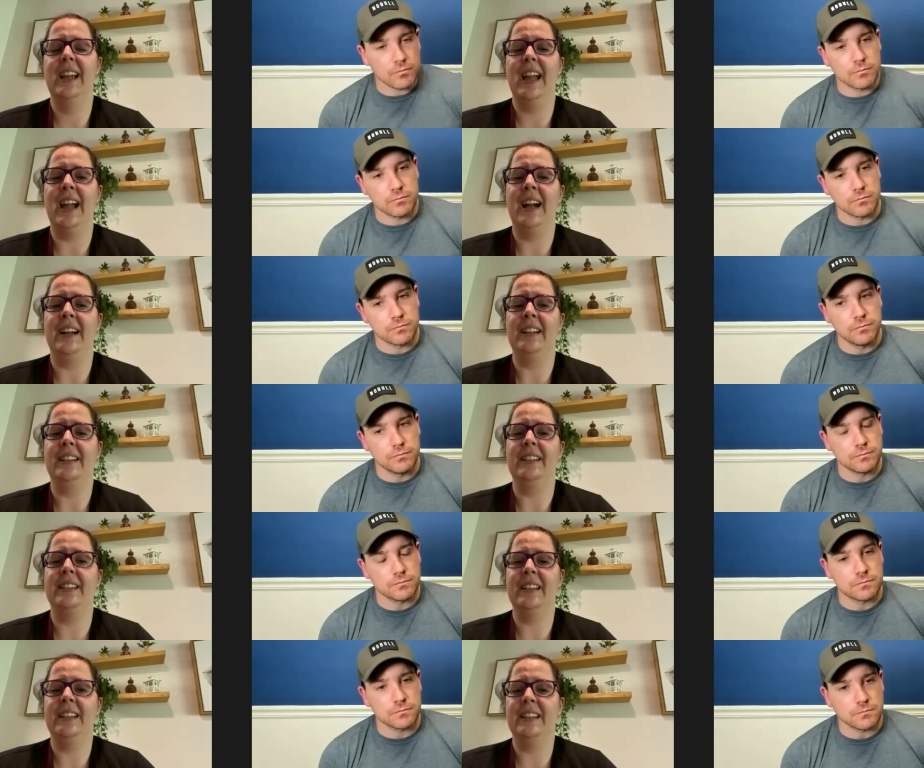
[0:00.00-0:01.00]
Speaker 1: and
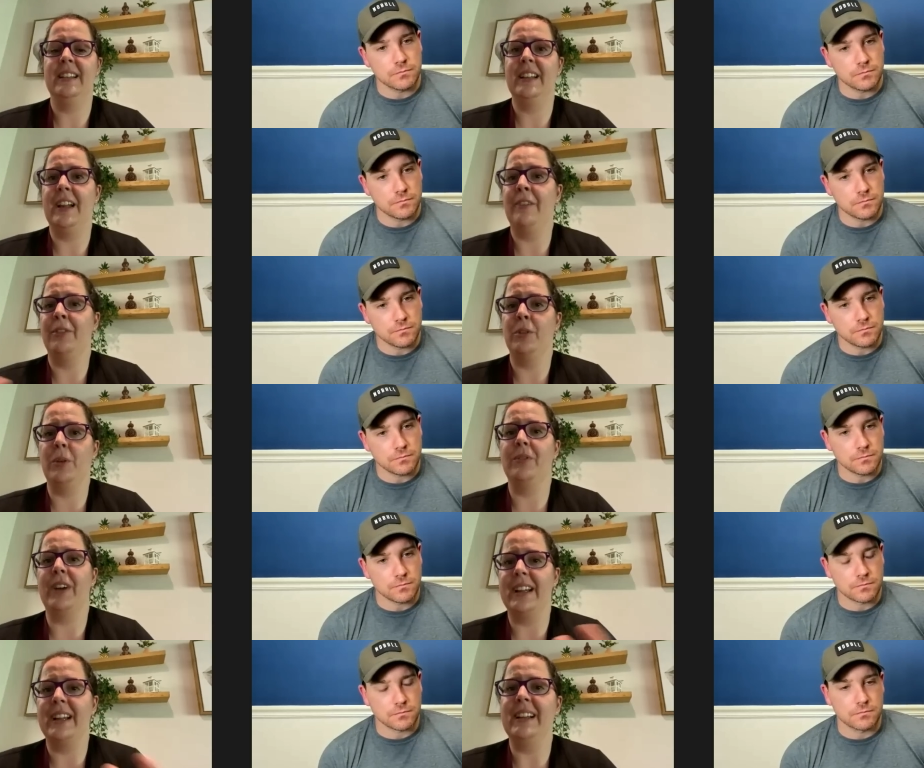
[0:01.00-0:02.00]
it everyone
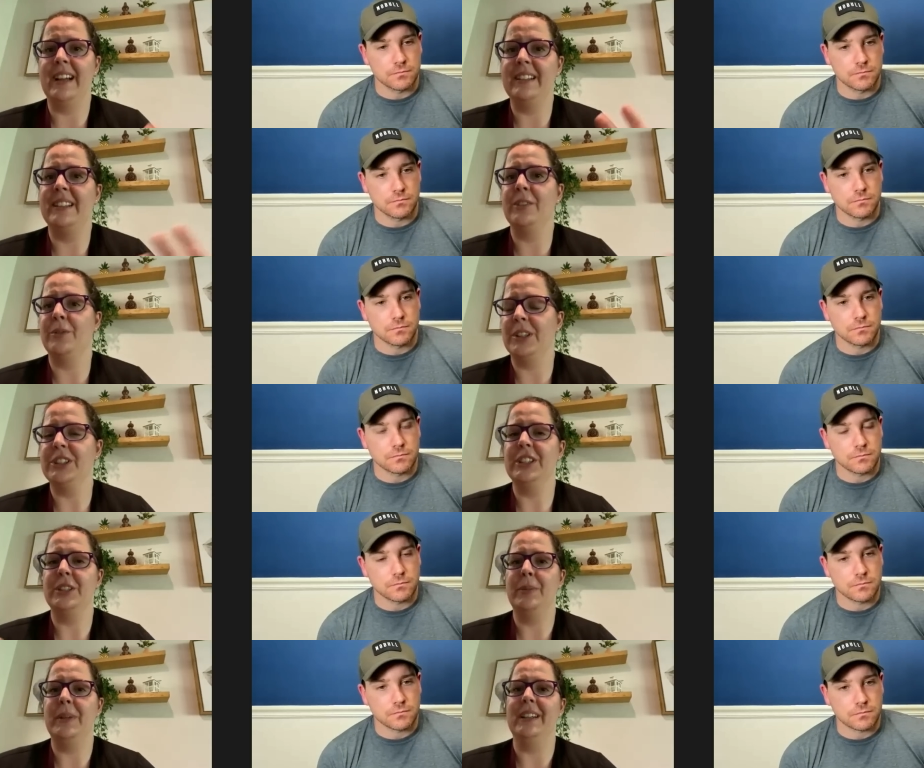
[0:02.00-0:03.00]
recognizes Russia
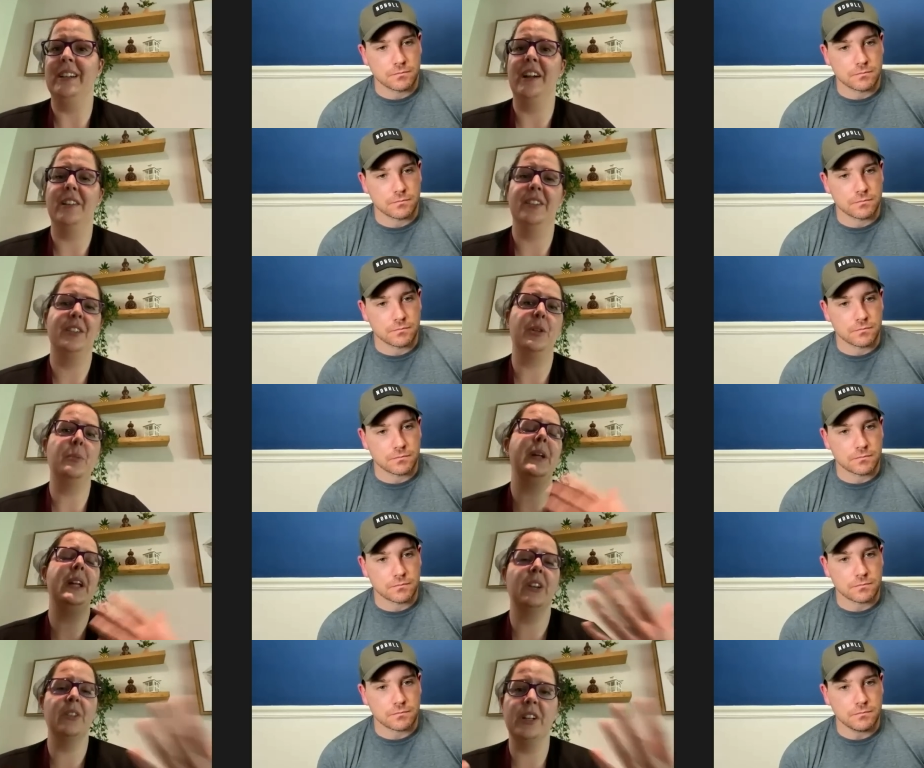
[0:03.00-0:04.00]
as being kind of
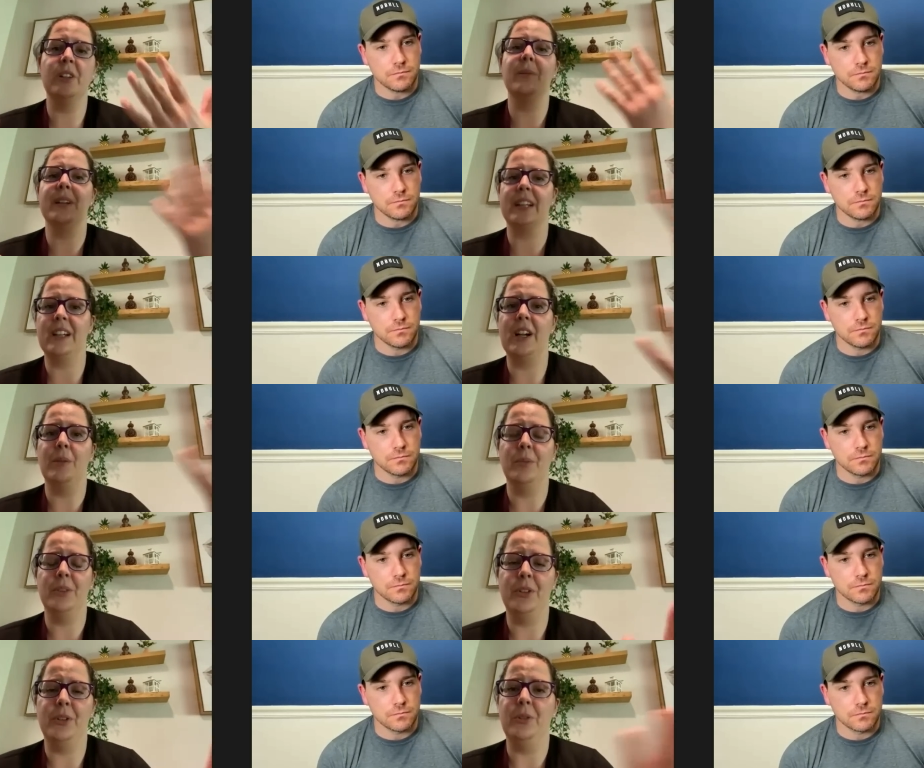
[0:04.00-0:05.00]
superior when it
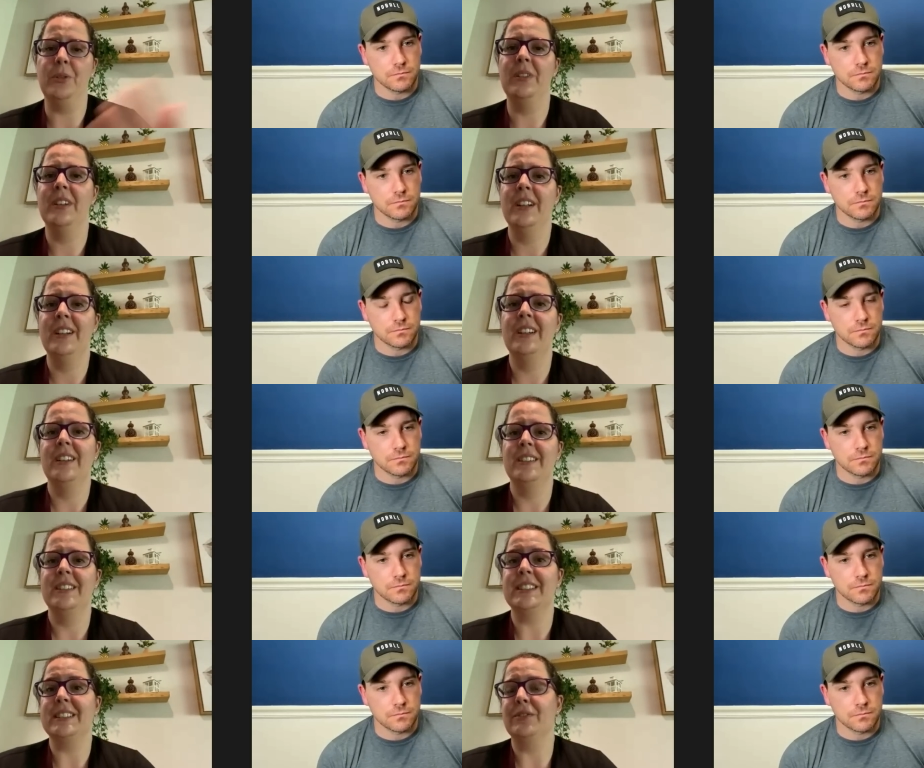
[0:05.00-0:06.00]
comes to
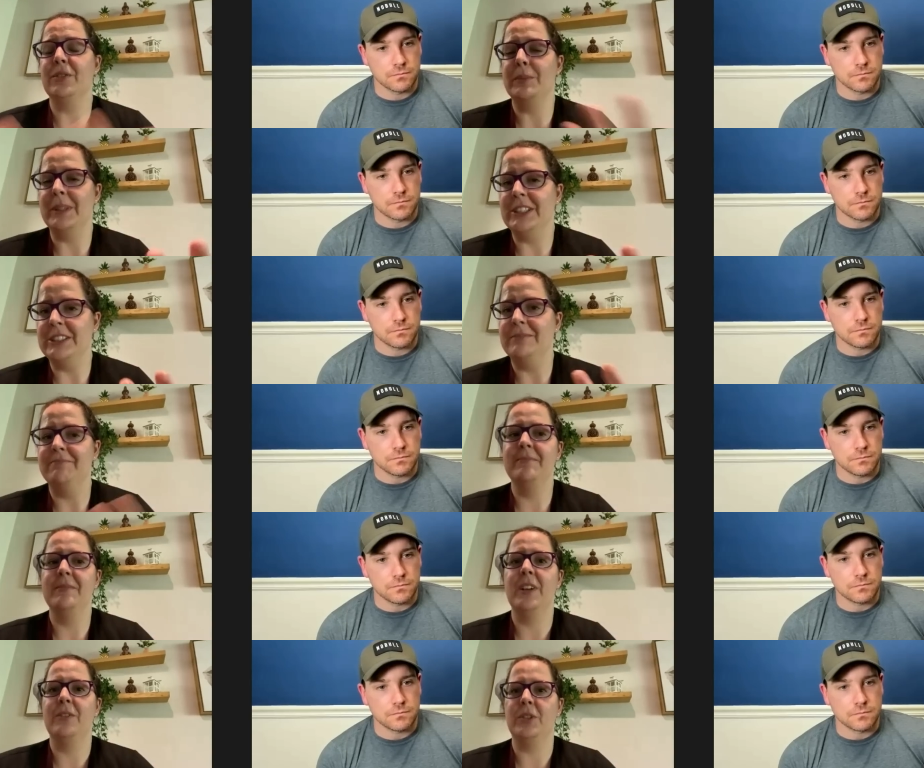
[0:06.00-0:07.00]
disinformation,
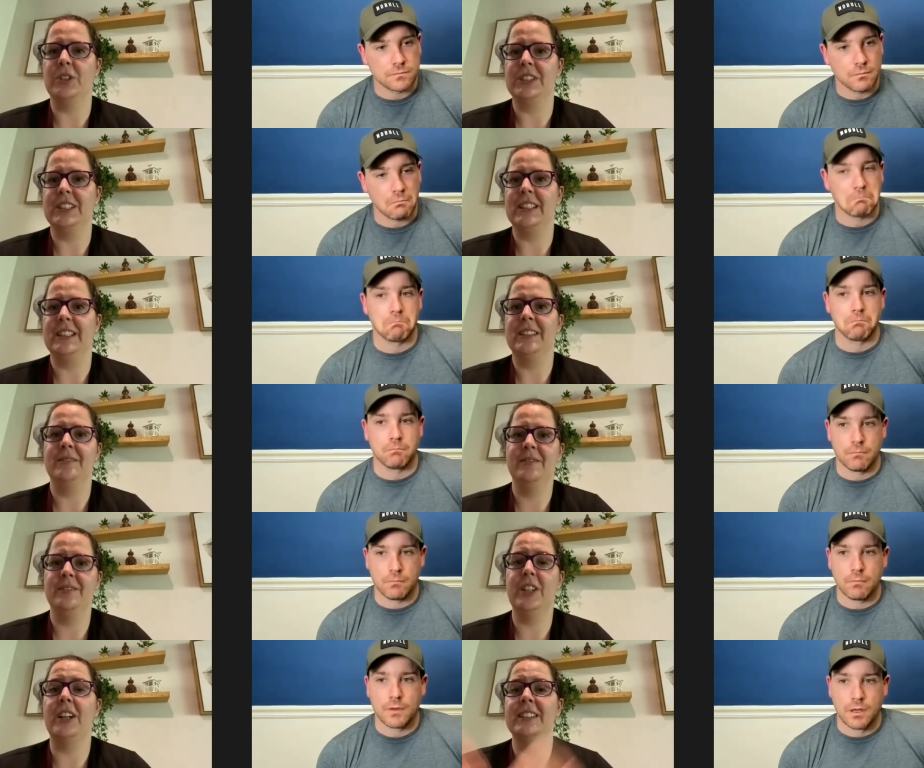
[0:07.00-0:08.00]
unfortunately.
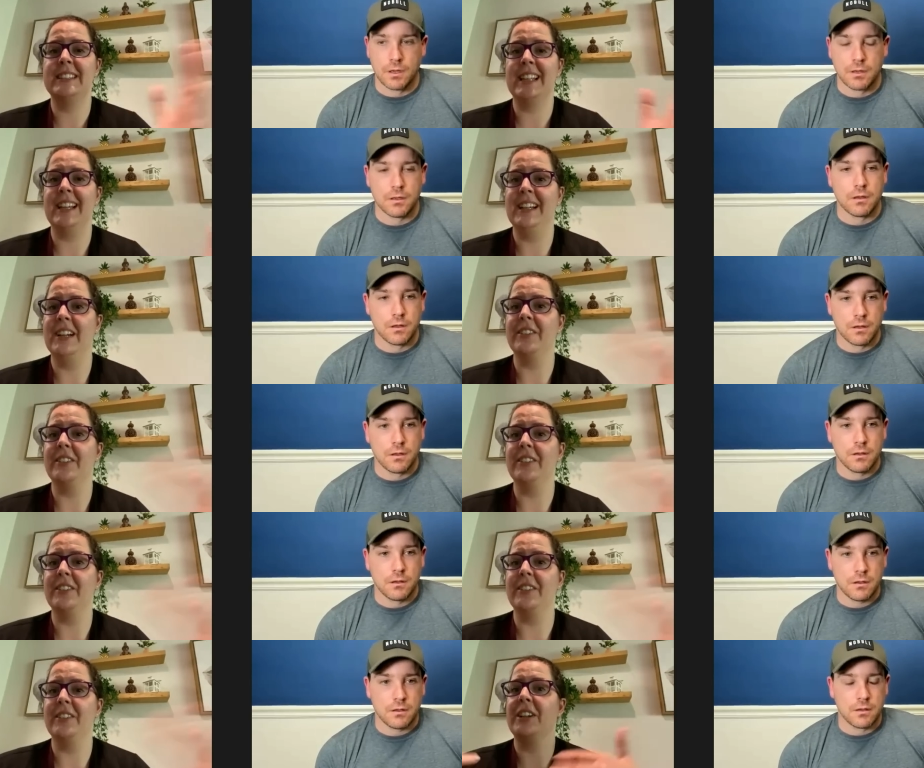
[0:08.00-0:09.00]
Not saying
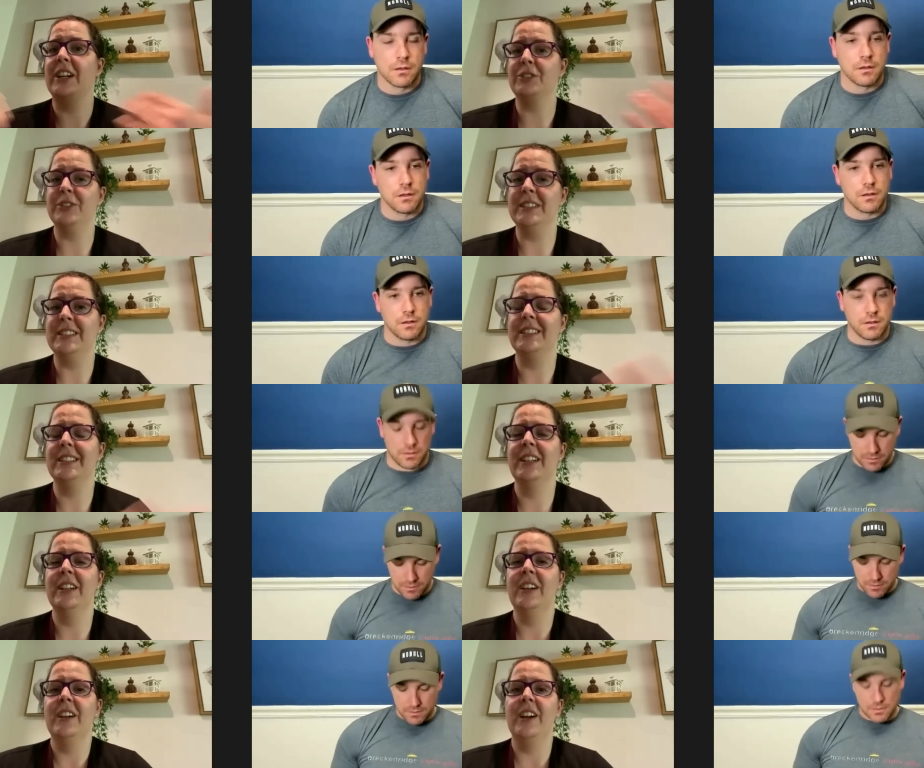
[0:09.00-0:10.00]
other countries
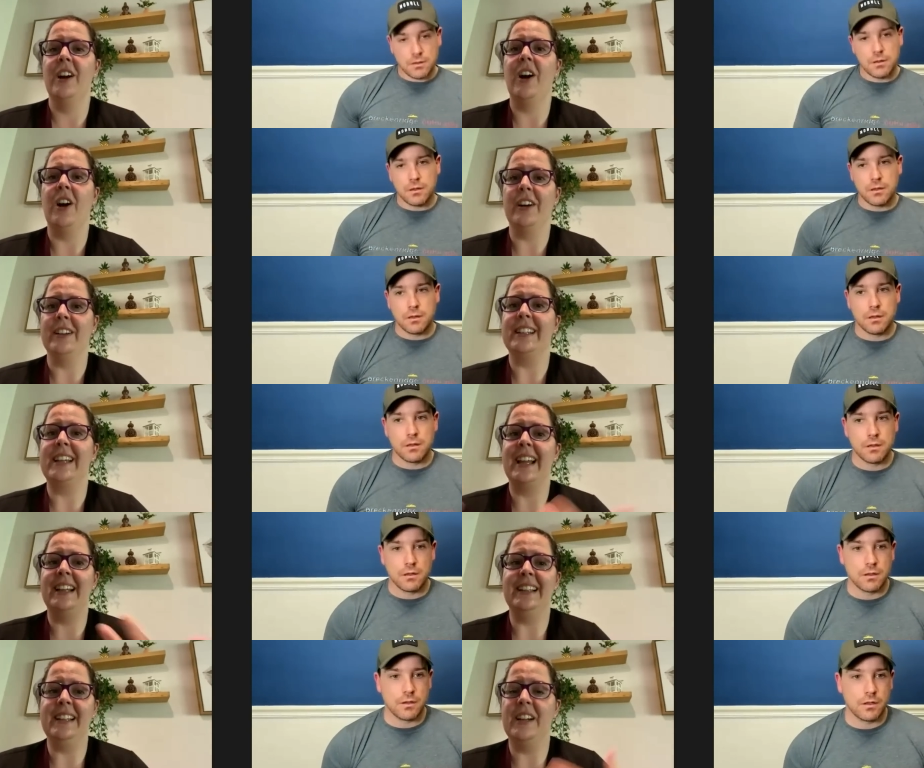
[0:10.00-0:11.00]
aren't
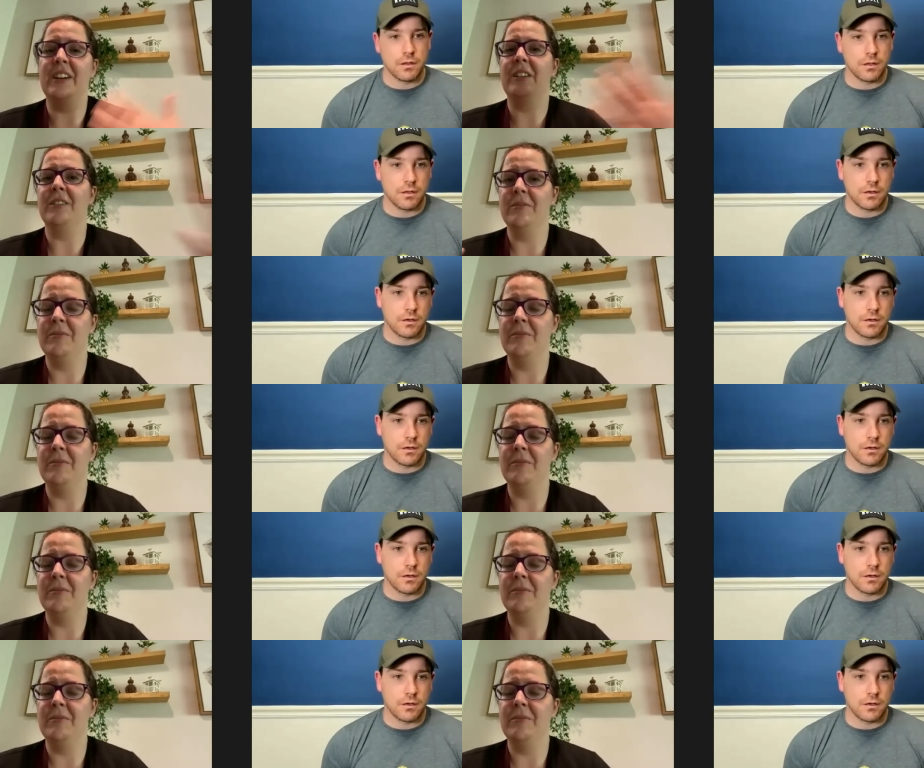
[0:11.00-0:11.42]
getting there